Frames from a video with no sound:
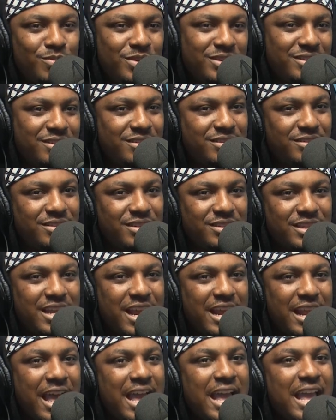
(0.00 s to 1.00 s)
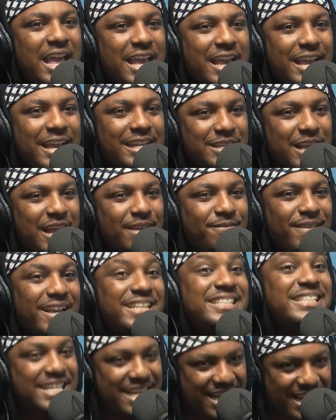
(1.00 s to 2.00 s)
businesses aside that it's
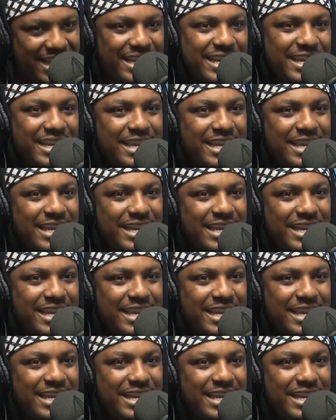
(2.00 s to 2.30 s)
fetching.